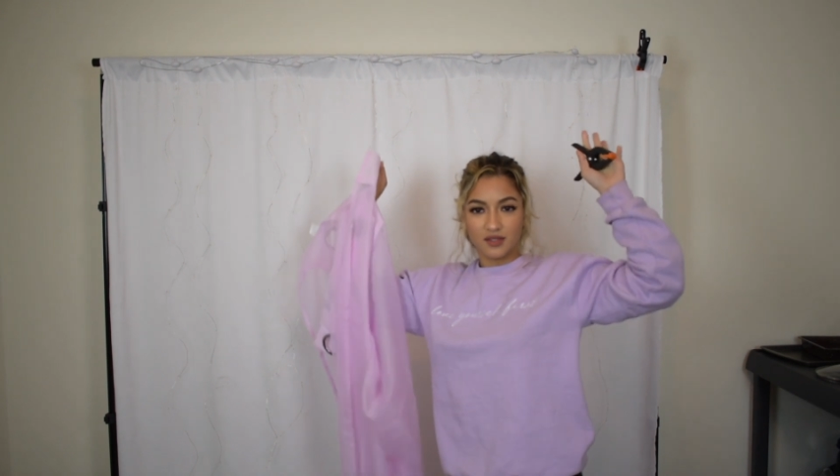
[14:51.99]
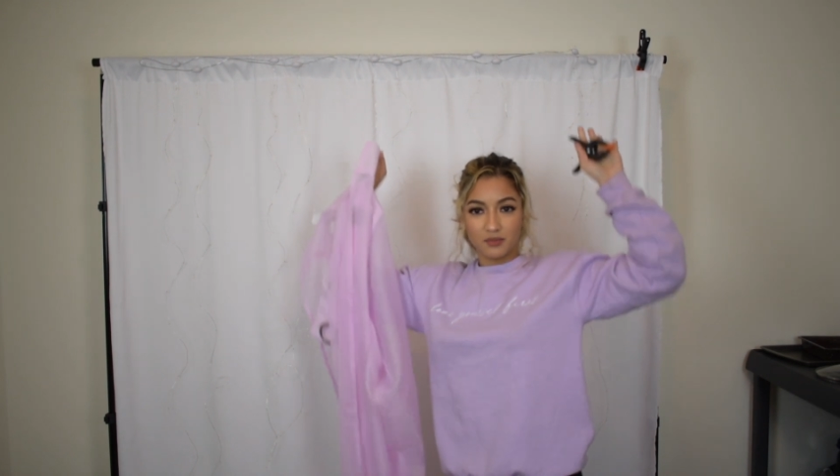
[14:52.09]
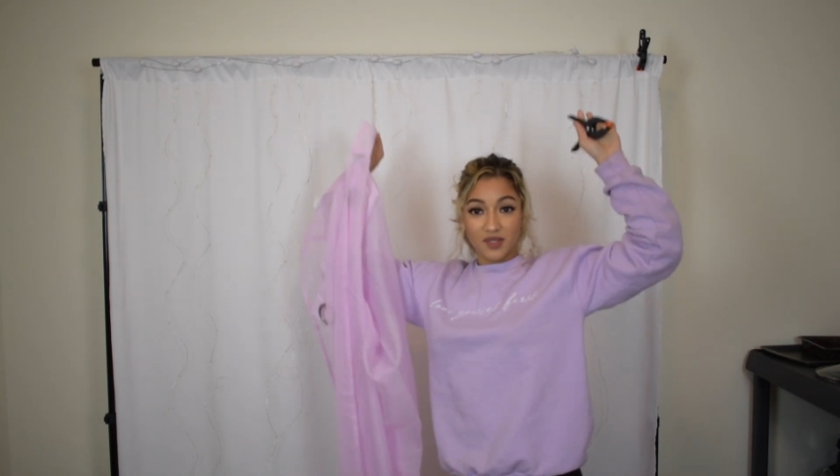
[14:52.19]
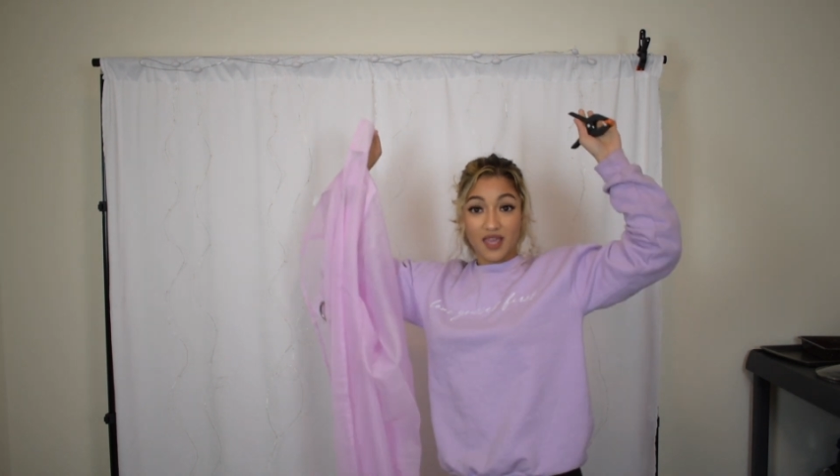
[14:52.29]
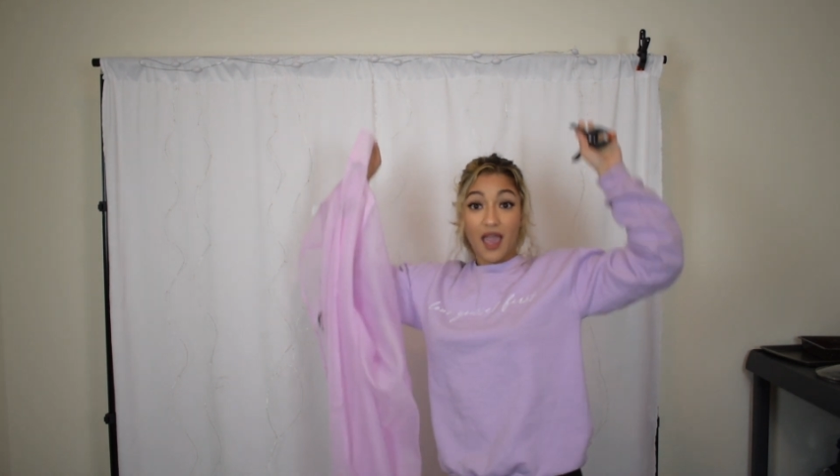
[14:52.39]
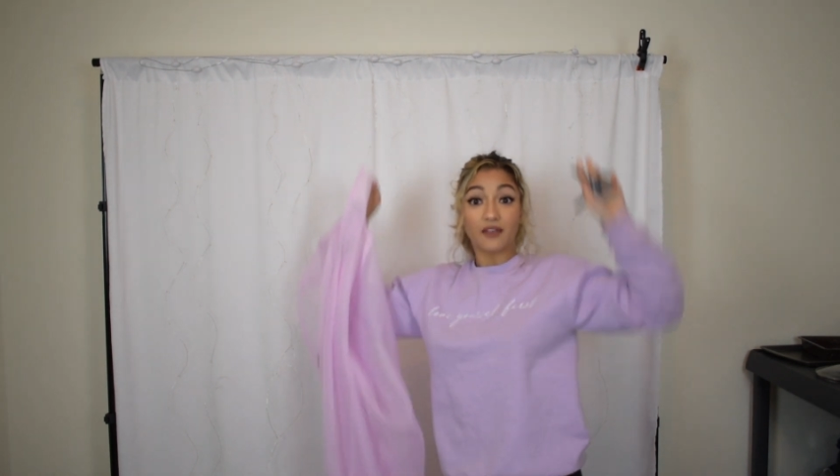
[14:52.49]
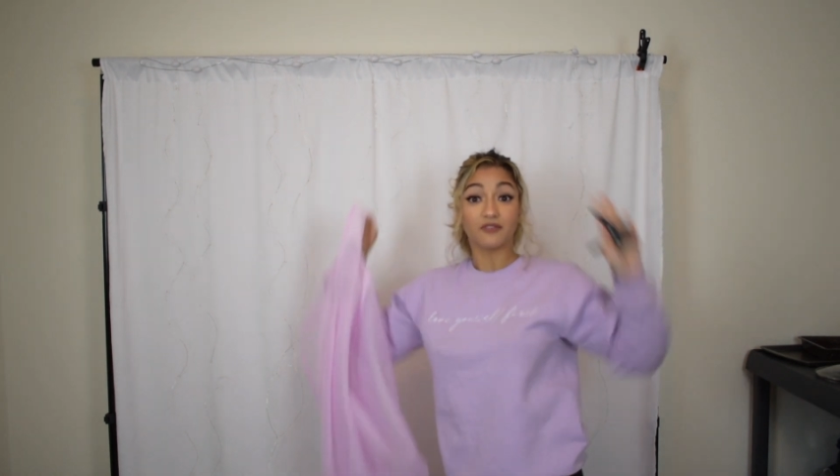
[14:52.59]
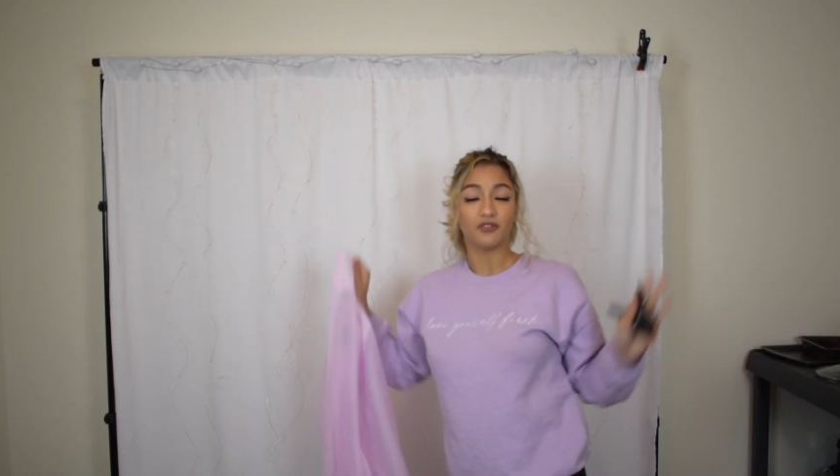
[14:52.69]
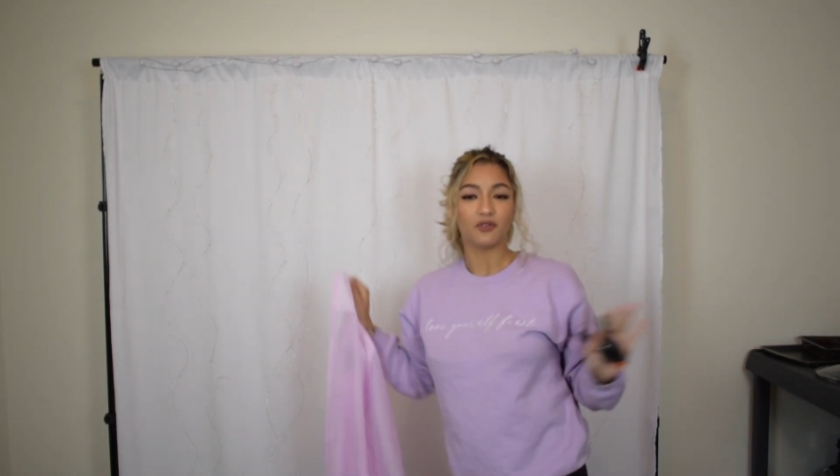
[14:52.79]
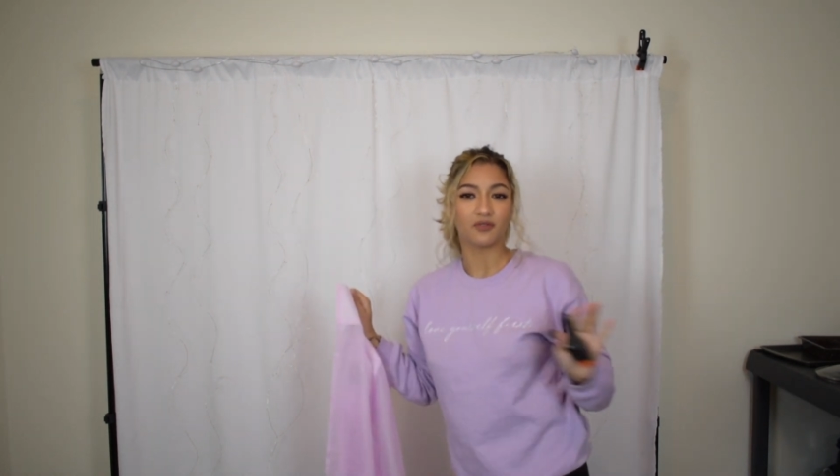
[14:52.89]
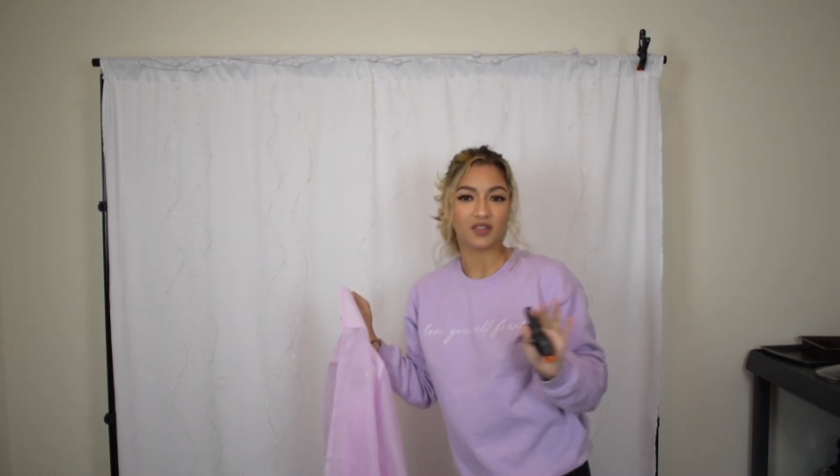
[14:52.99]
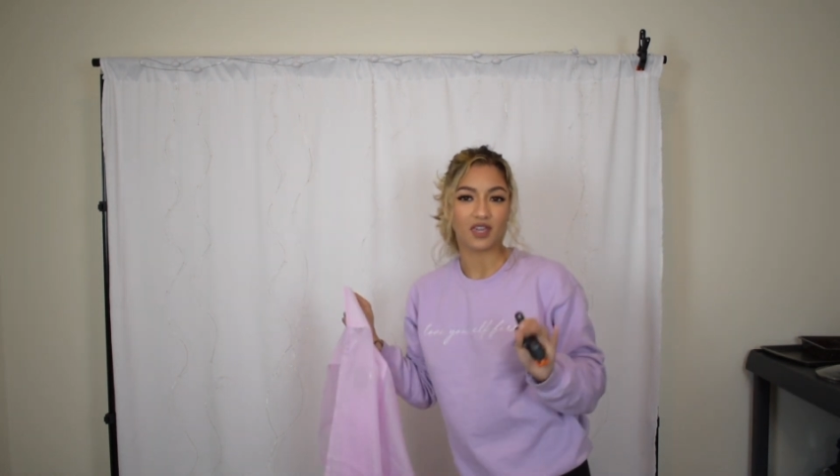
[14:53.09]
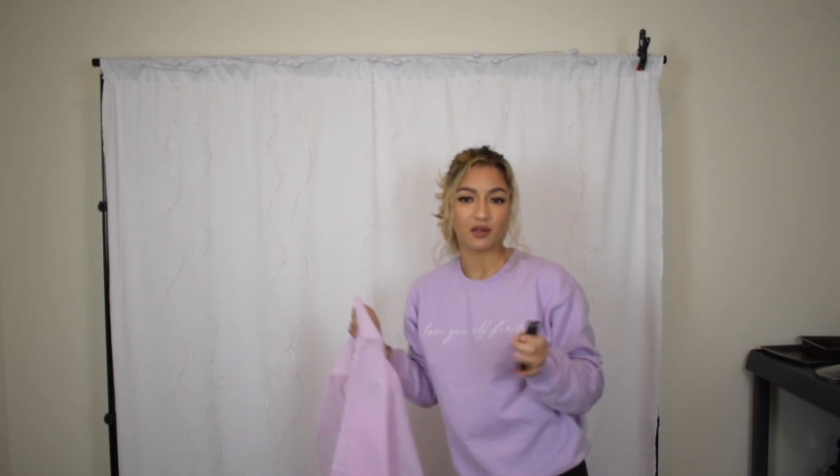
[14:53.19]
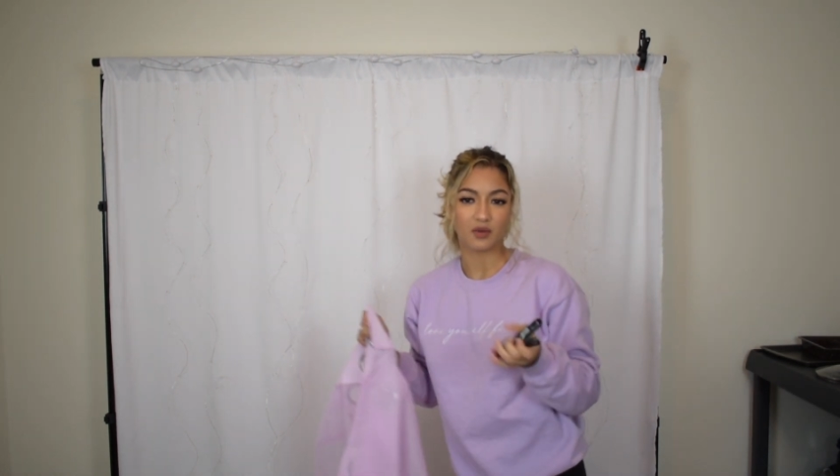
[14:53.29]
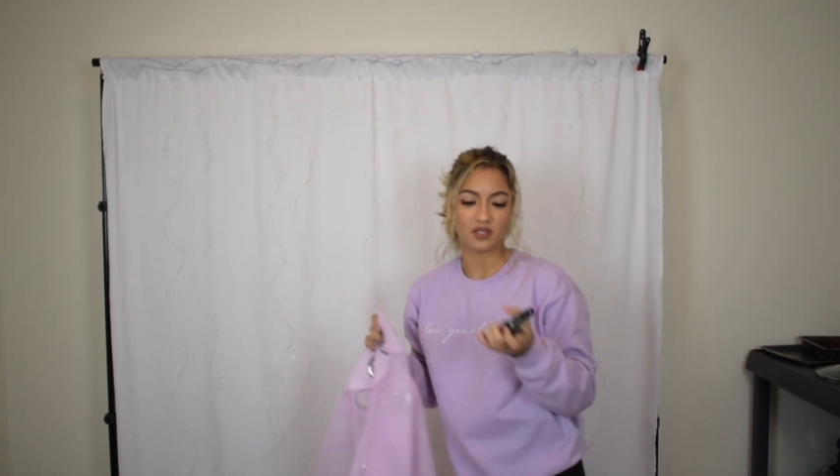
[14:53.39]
be out of view of the camera,